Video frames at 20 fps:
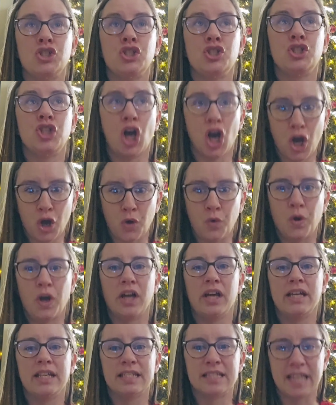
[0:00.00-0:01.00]
doe
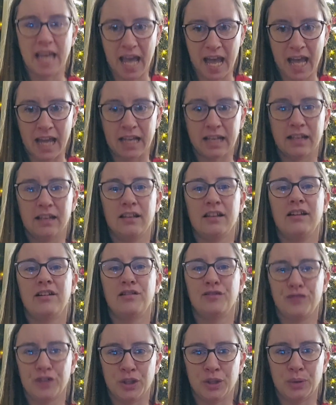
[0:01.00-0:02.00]
tag
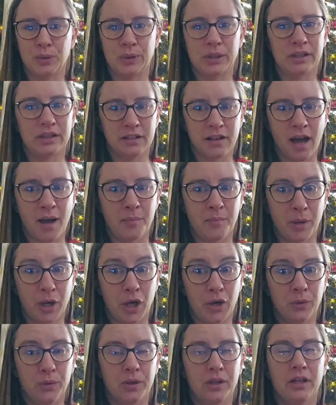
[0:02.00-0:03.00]
filled, not
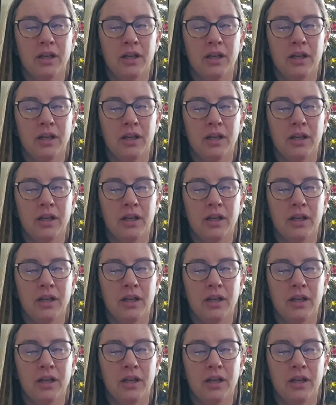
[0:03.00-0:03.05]
bow,